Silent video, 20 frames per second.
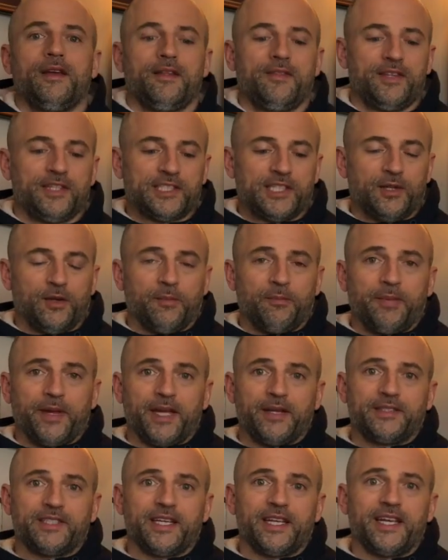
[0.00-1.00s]
This little
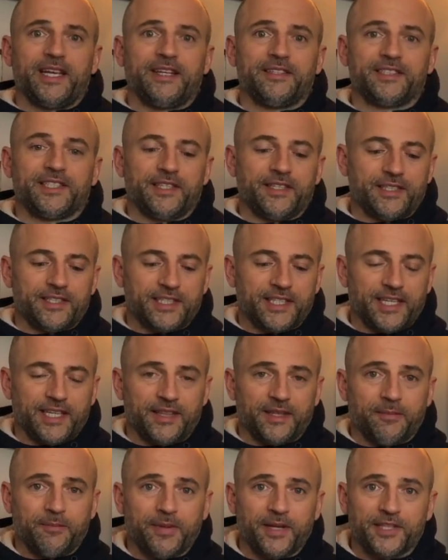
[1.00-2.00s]
beauty here, as you can see
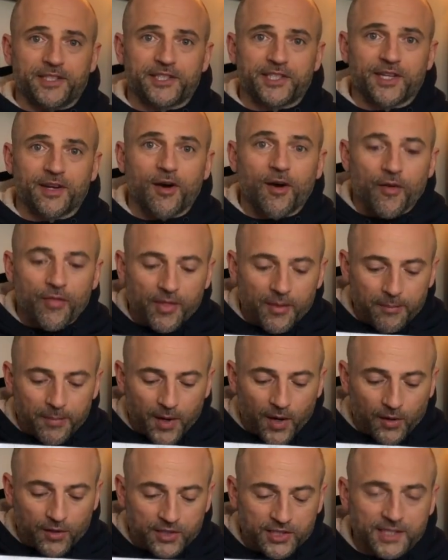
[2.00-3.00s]
in the picture on the
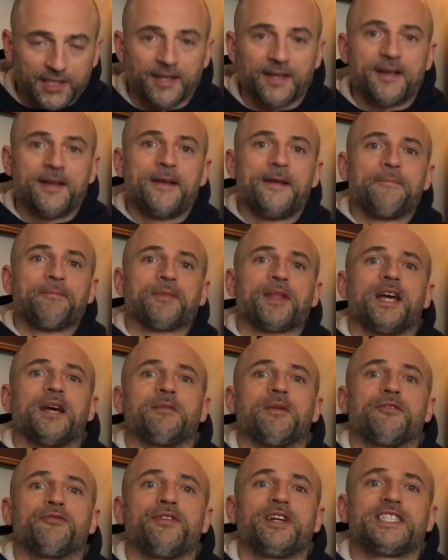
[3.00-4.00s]
box.
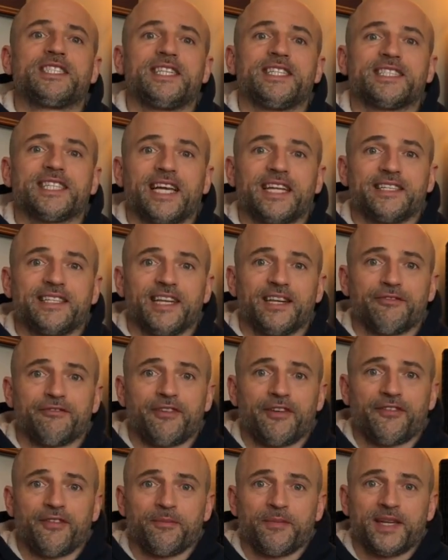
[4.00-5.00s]
I've recently taken
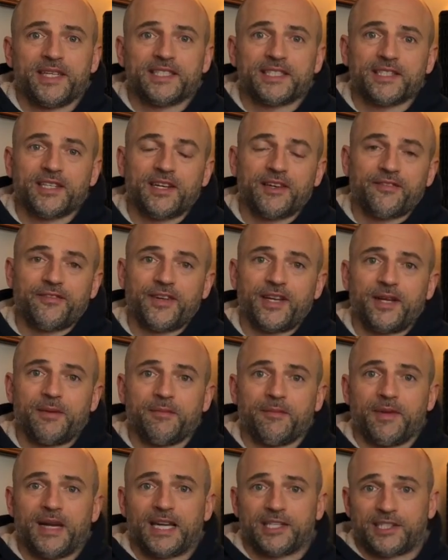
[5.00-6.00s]
delivery from this and I've
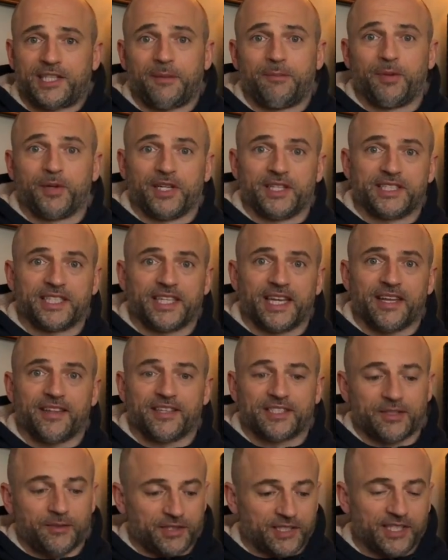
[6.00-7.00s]
actually put it together,
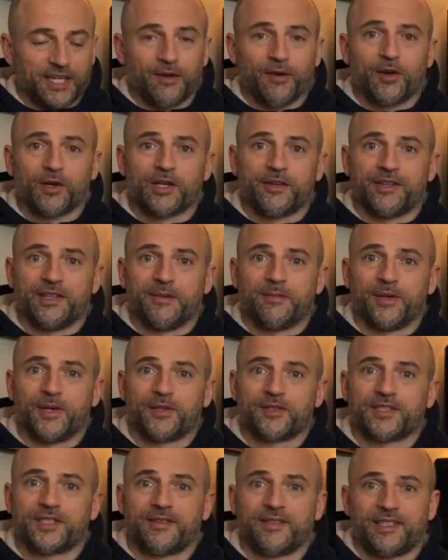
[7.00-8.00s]
so it's no longer in the
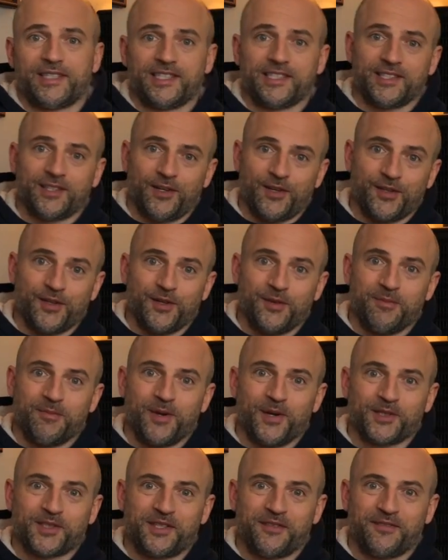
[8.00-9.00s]
box, and this is not an
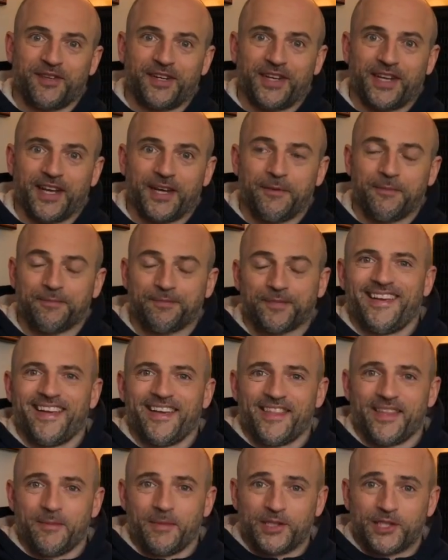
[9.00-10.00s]
unboxing video.
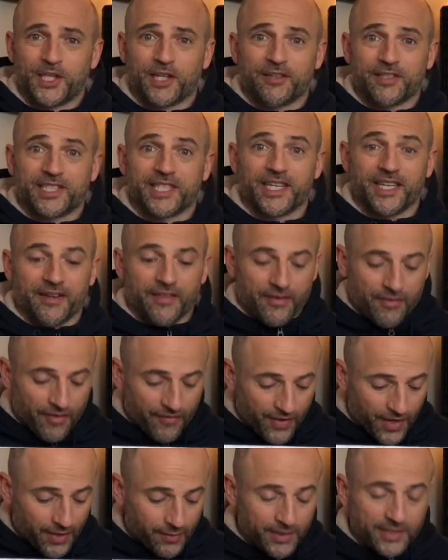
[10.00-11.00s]
The majority of the
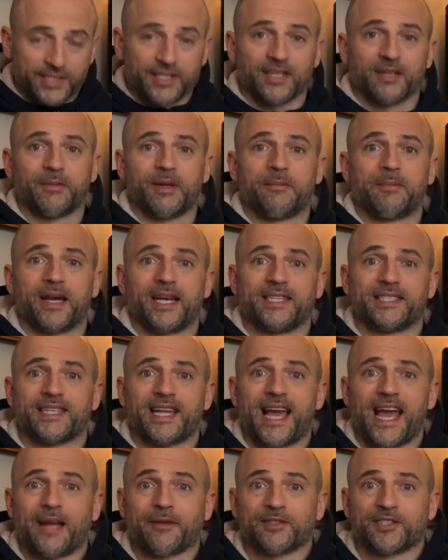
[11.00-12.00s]
review is going to be based
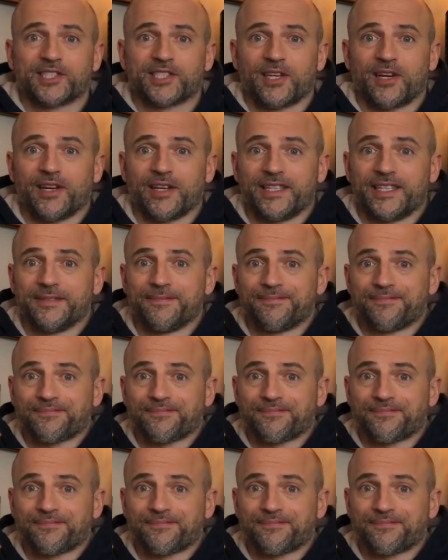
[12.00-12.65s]
outside.